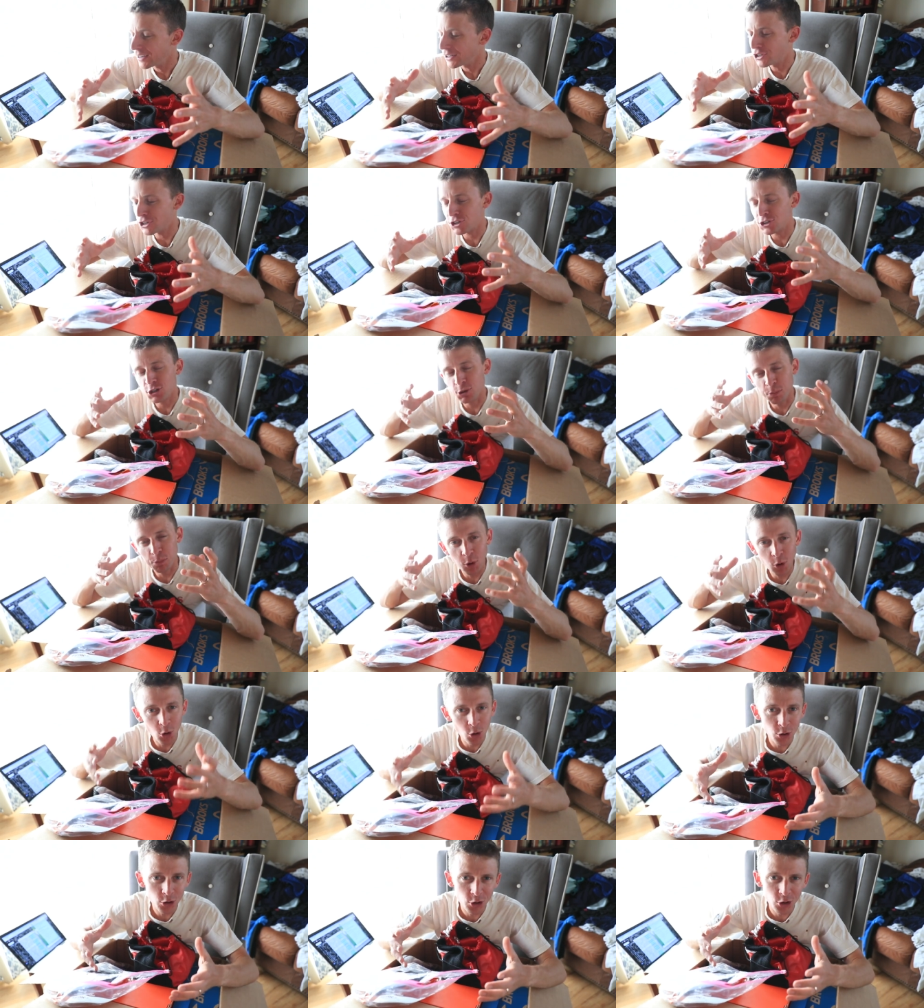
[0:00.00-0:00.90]
just
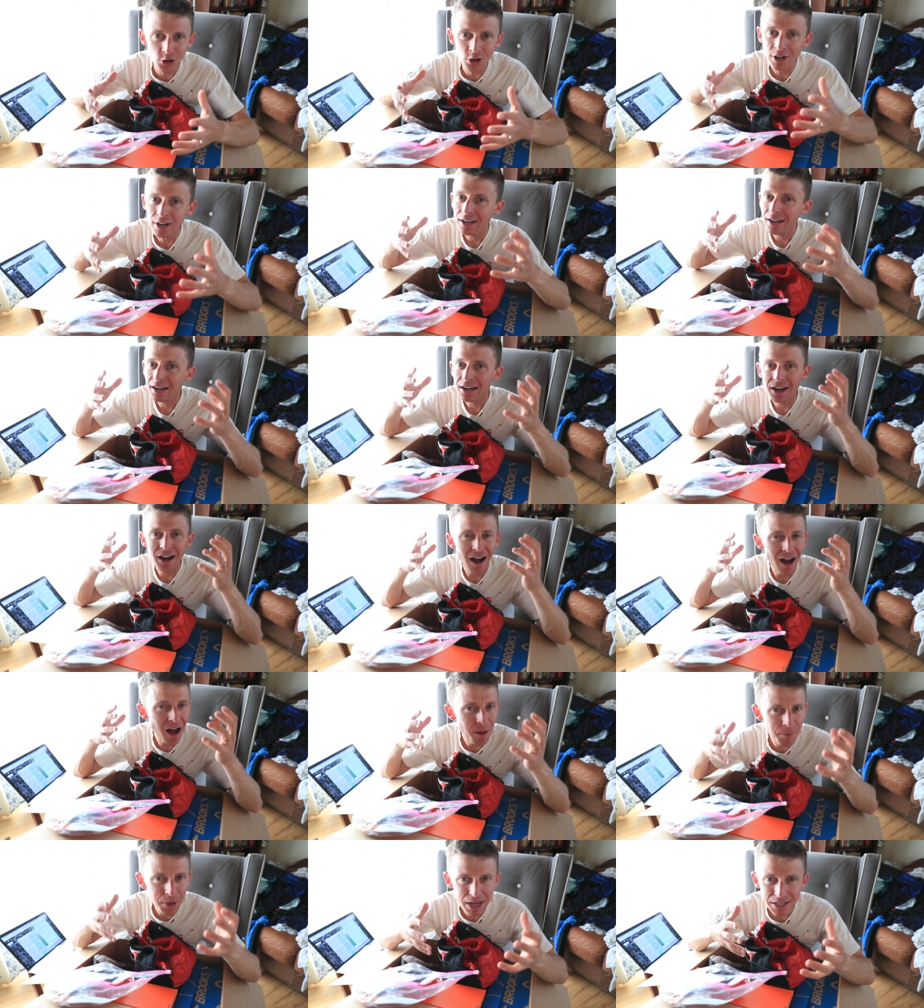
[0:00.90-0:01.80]
supporter,
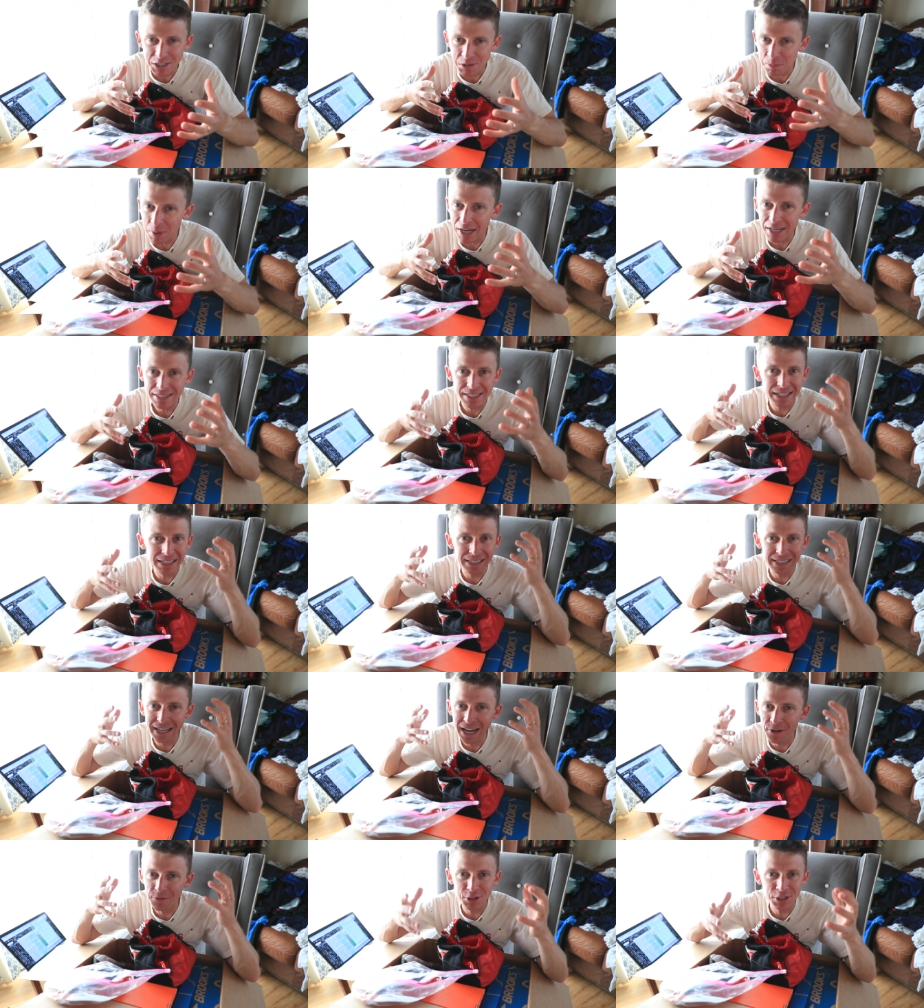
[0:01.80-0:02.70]
comments
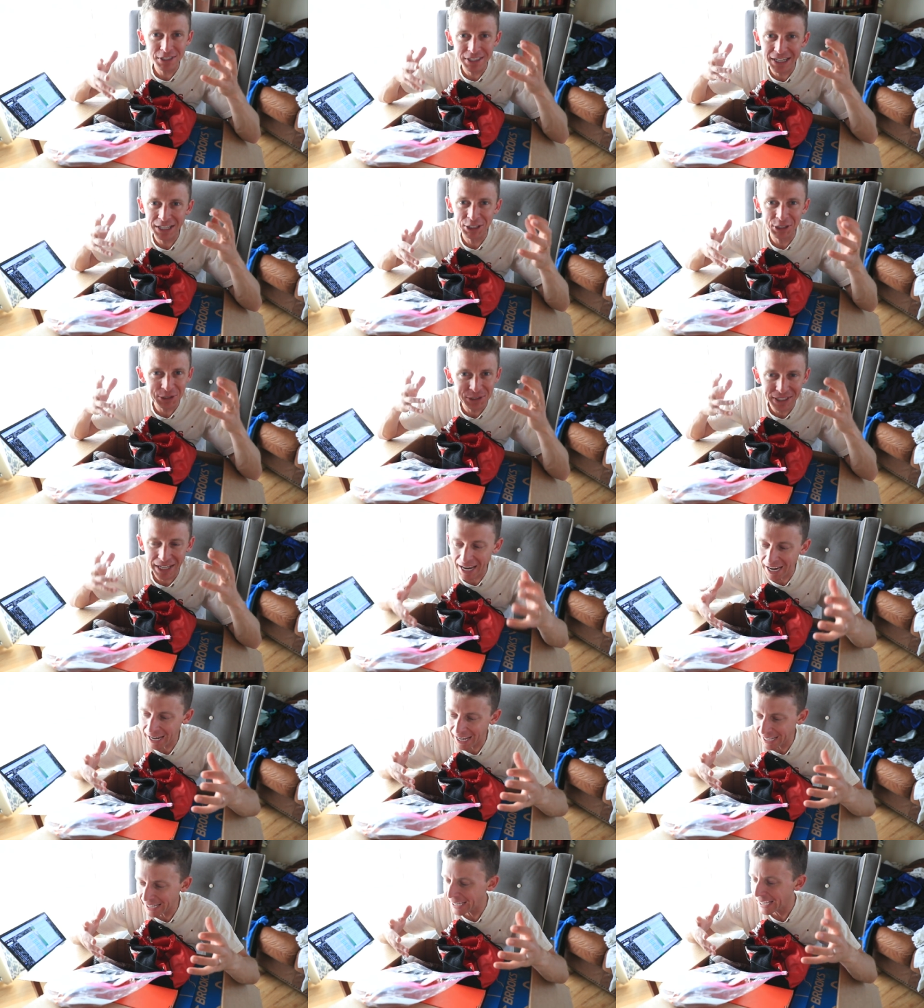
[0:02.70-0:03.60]
basically every single
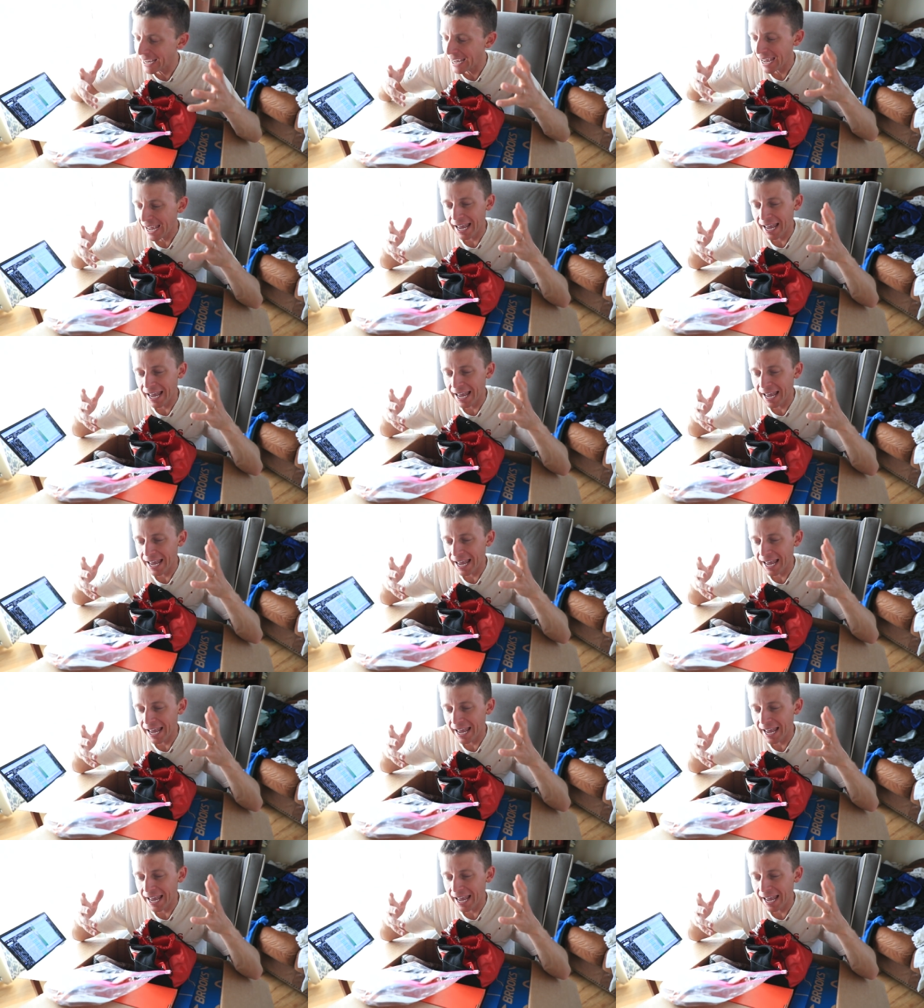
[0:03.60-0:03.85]
day.